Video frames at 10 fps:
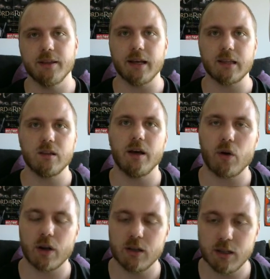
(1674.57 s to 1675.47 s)

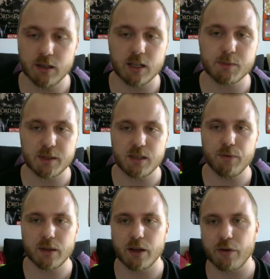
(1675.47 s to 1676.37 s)
that
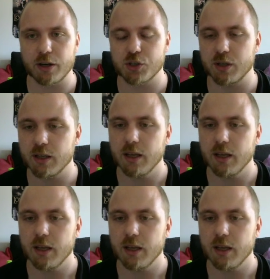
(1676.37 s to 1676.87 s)
specific direction.